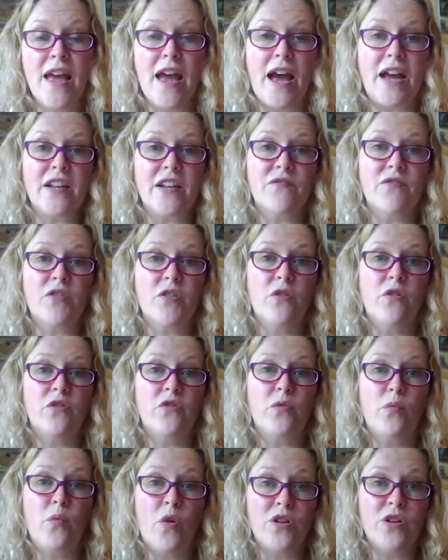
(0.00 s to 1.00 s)
And of
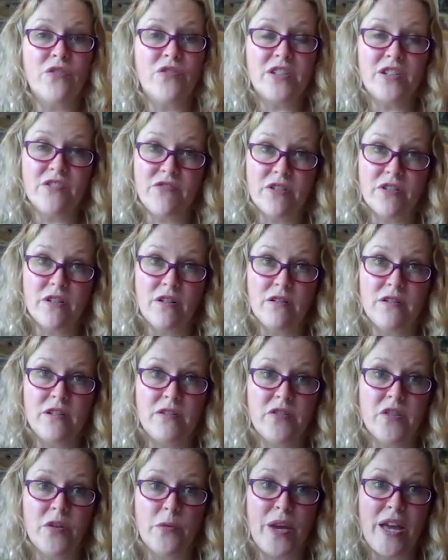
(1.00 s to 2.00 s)
course, one of the
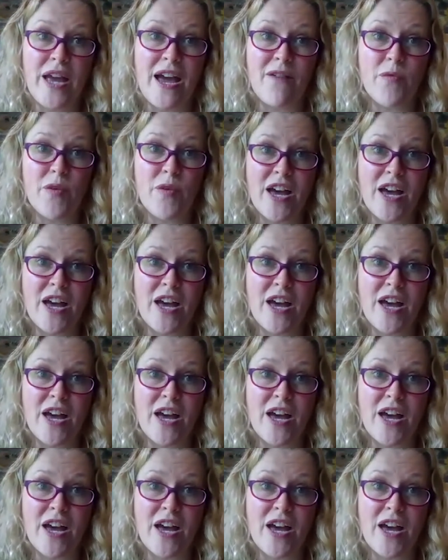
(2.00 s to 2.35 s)
difficulties that we have